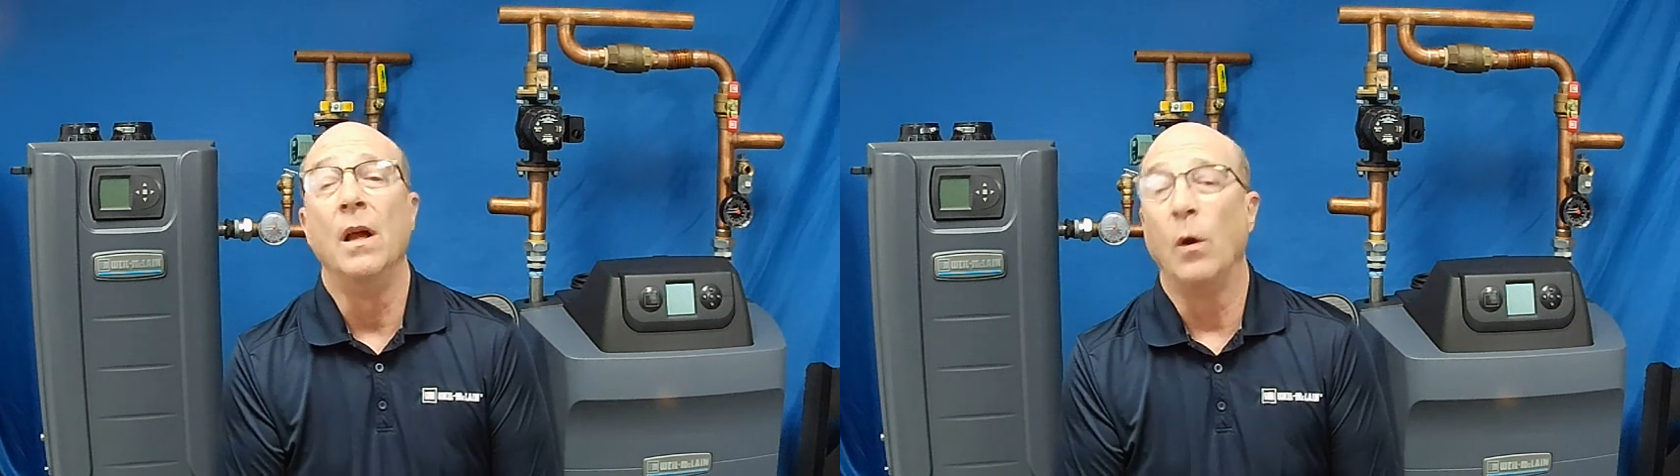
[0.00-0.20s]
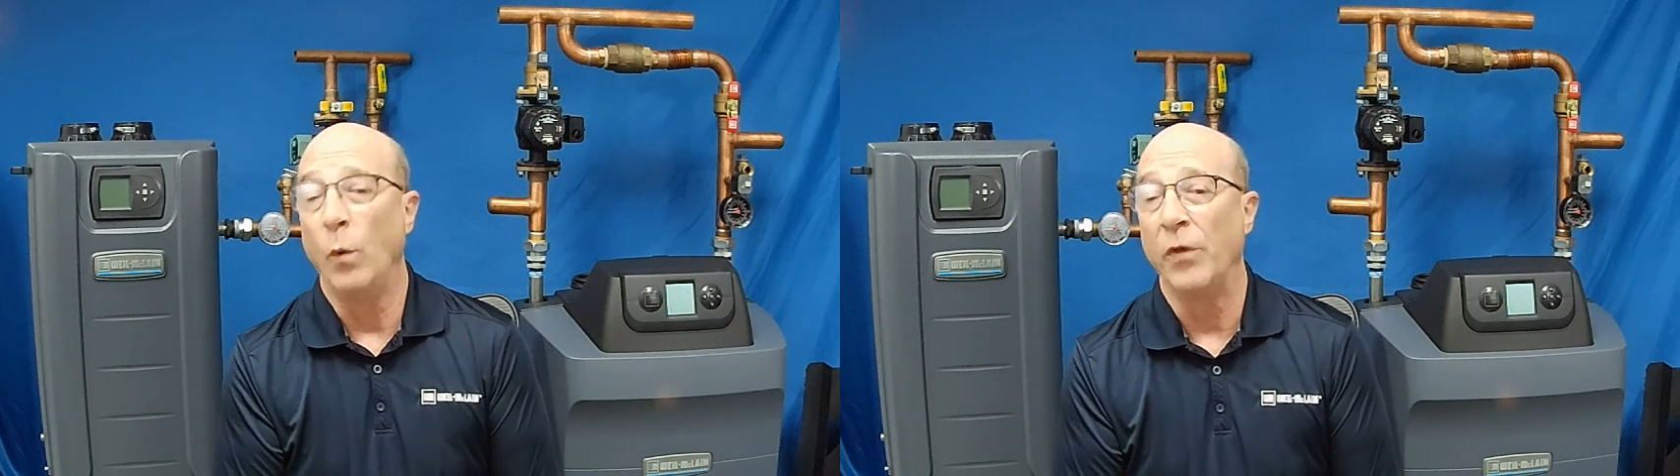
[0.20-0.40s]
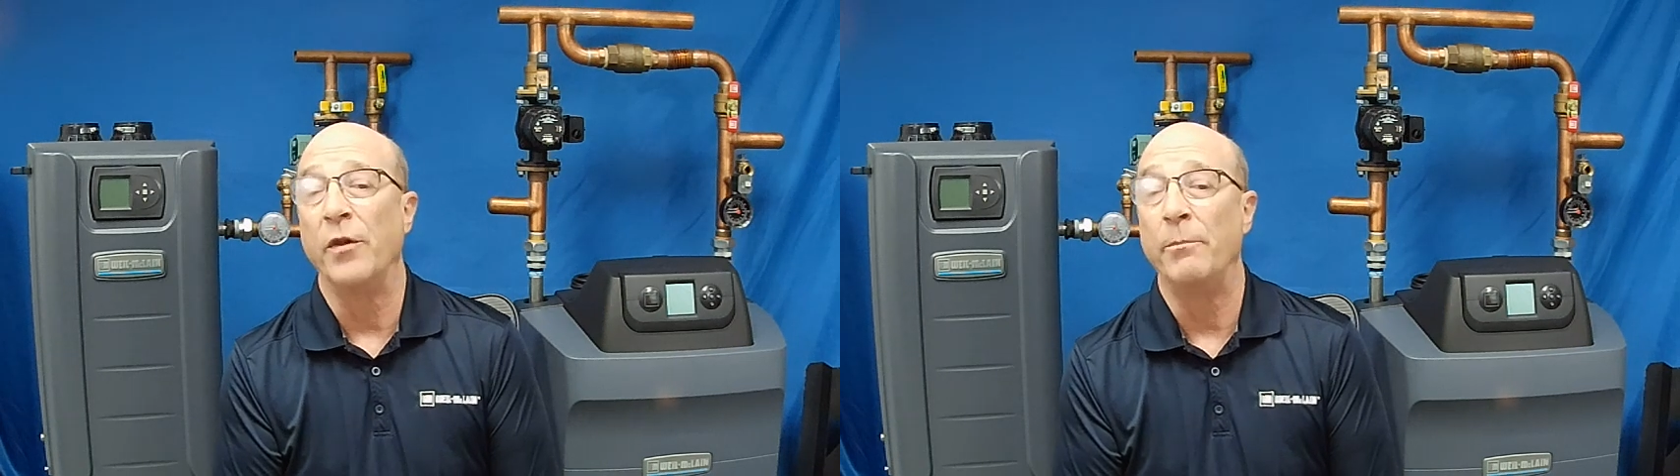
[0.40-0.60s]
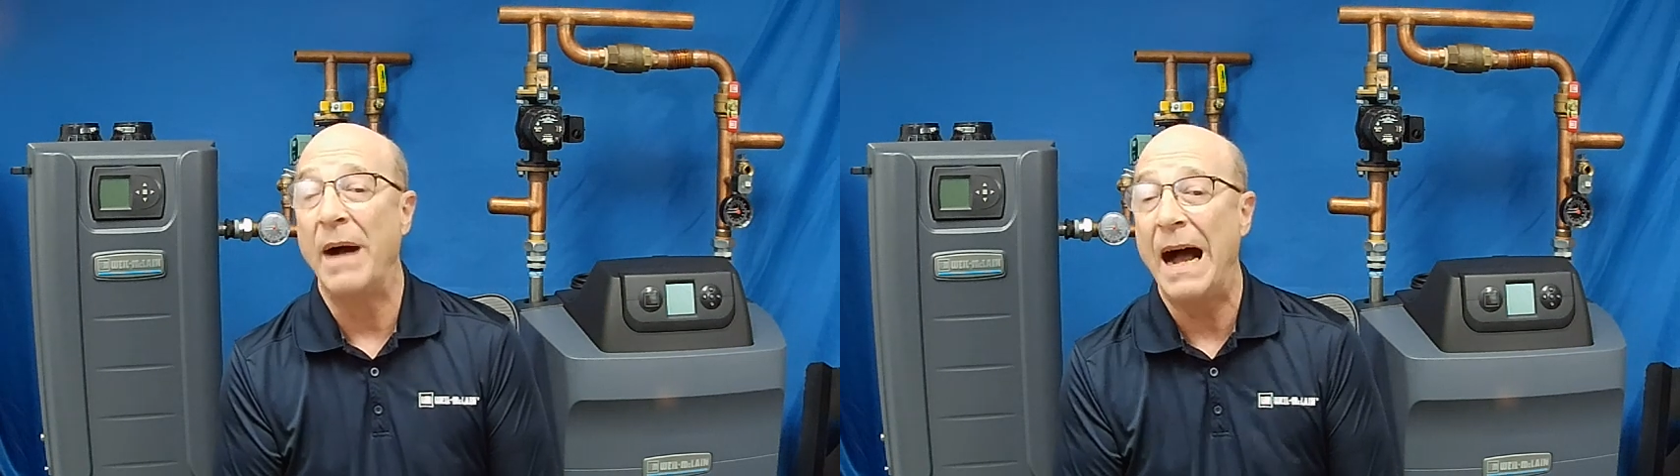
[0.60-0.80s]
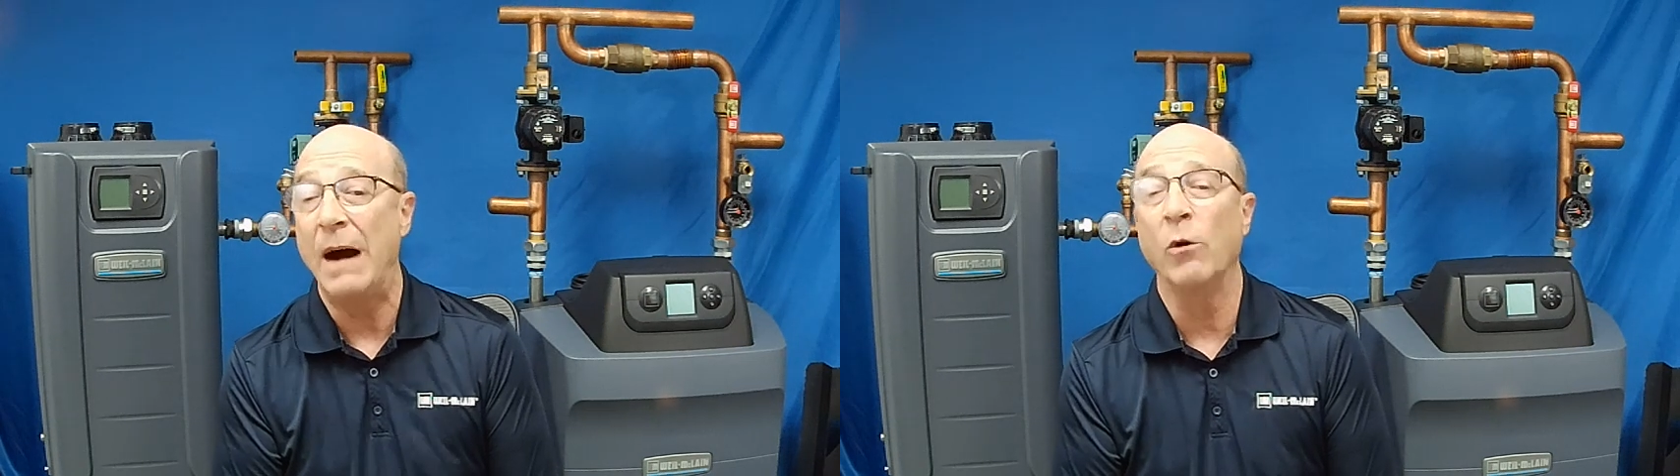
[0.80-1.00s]
With the
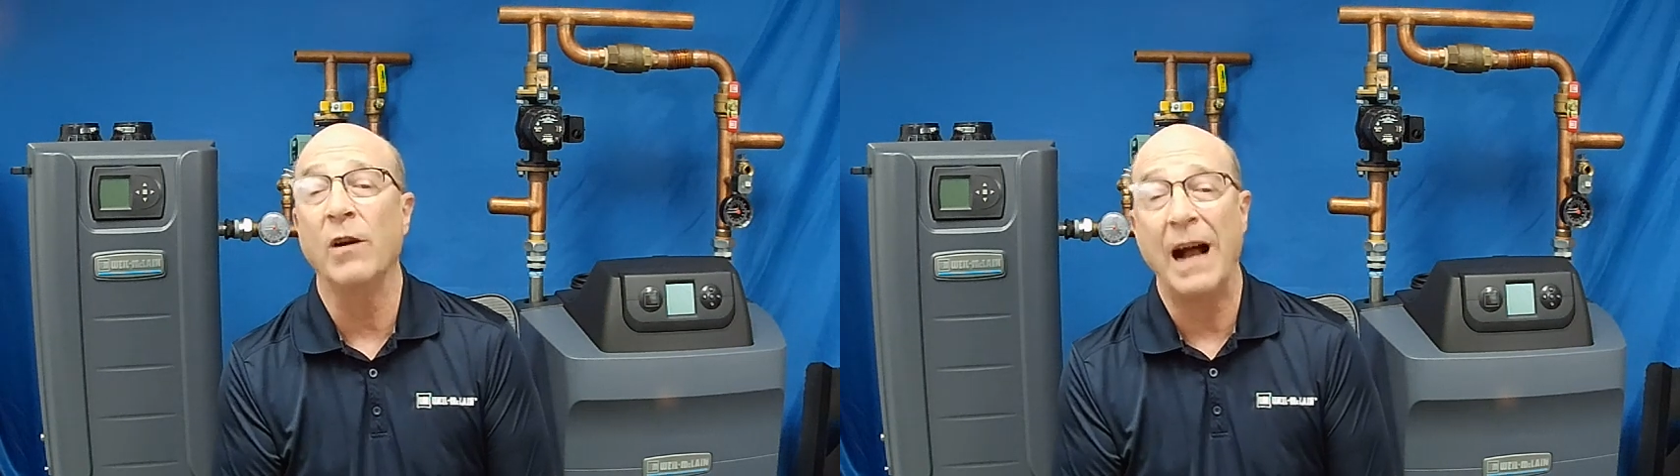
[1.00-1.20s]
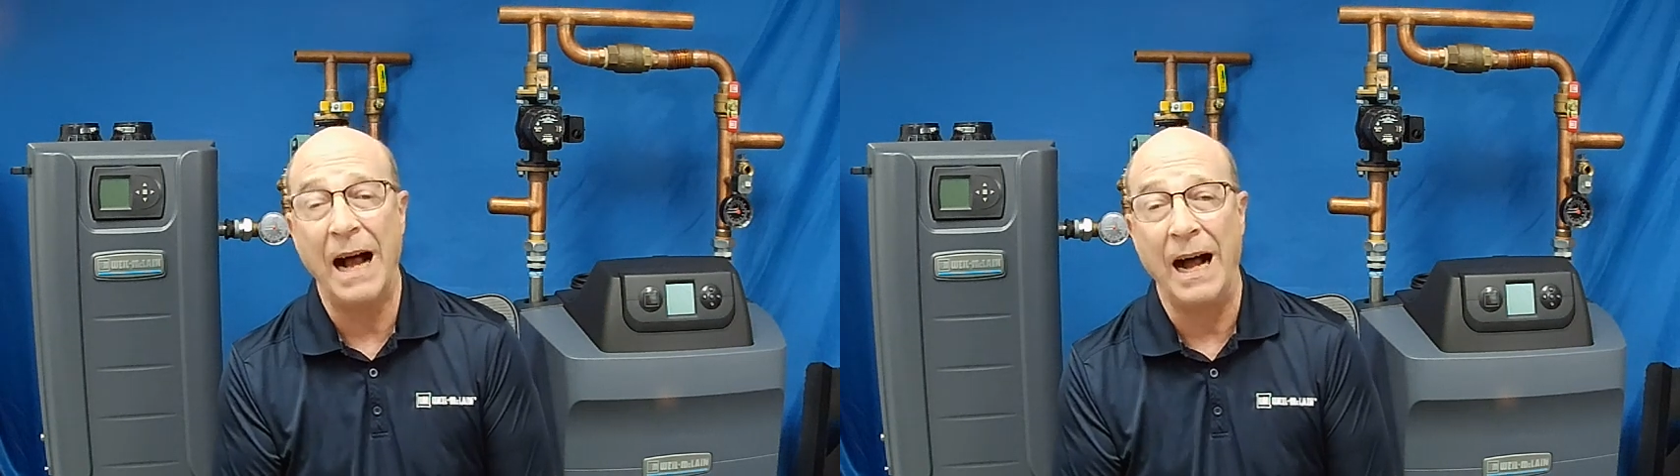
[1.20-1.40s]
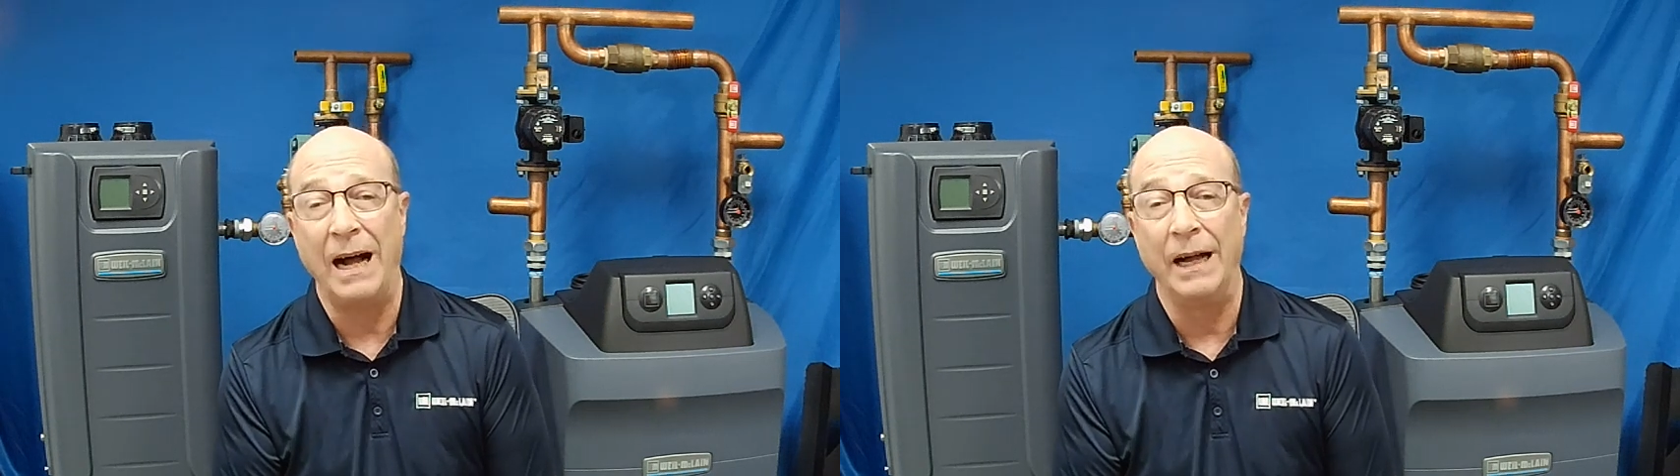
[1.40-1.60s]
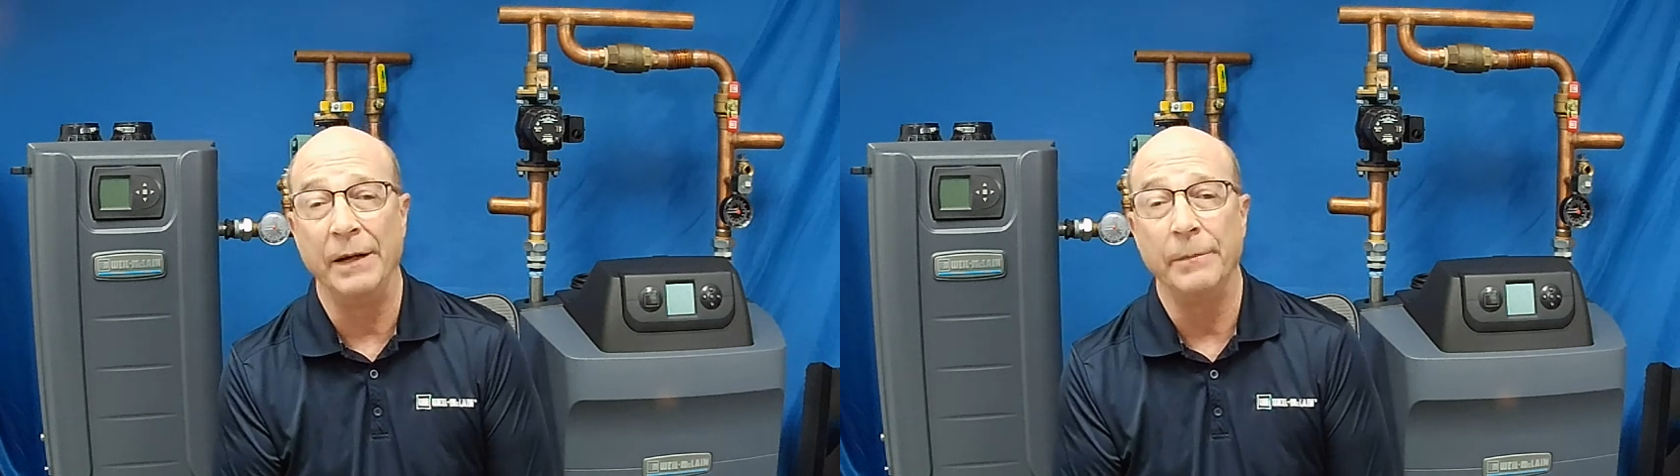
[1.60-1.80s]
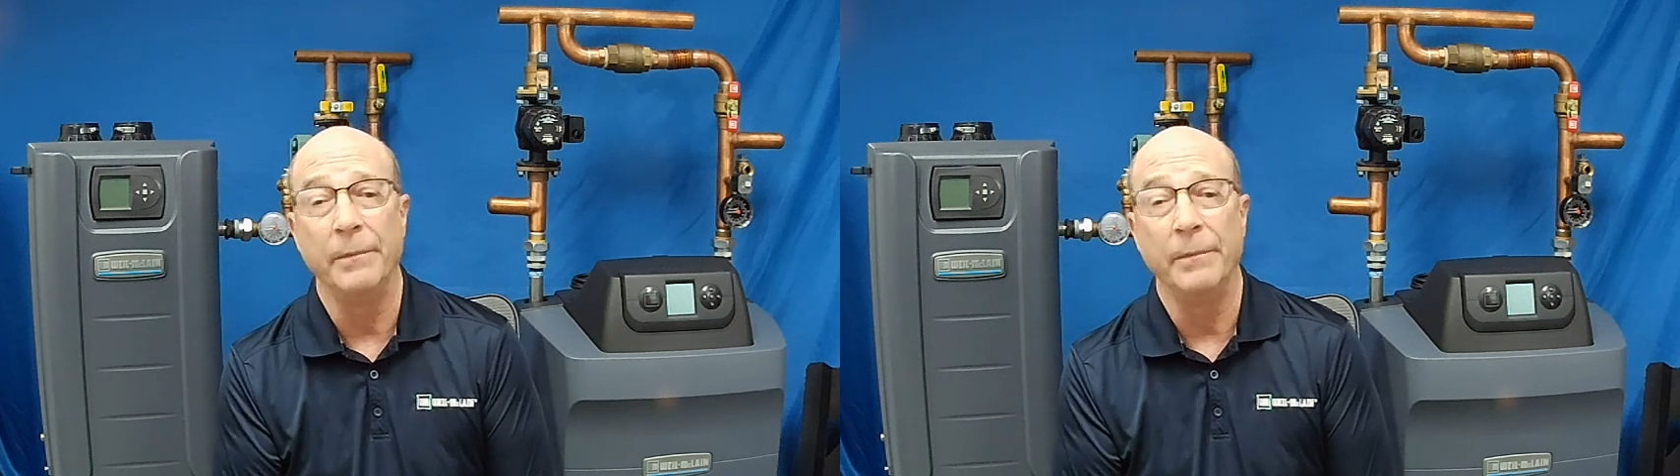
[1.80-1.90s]
power on,